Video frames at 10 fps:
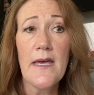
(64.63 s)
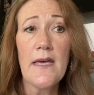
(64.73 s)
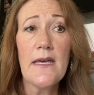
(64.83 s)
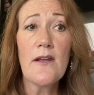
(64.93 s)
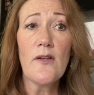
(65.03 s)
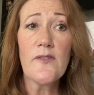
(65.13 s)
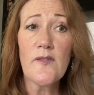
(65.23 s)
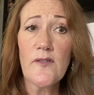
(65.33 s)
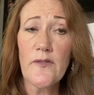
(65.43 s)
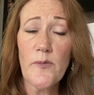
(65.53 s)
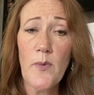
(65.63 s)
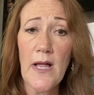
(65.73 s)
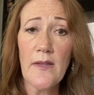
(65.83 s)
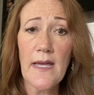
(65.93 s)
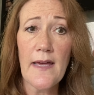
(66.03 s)
It also serves
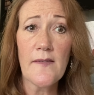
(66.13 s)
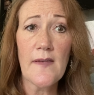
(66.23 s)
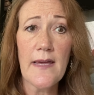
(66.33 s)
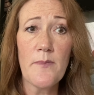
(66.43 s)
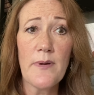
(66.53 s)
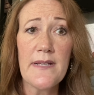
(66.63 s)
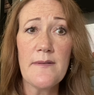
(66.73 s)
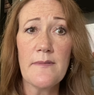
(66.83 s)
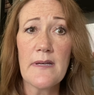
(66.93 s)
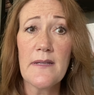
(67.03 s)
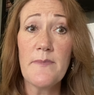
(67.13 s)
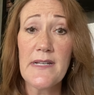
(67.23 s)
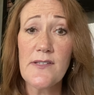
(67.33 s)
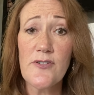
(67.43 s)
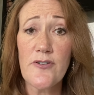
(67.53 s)
well as a
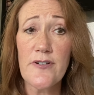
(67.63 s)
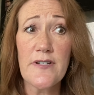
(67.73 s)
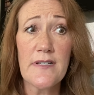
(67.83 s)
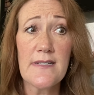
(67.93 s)
re-administered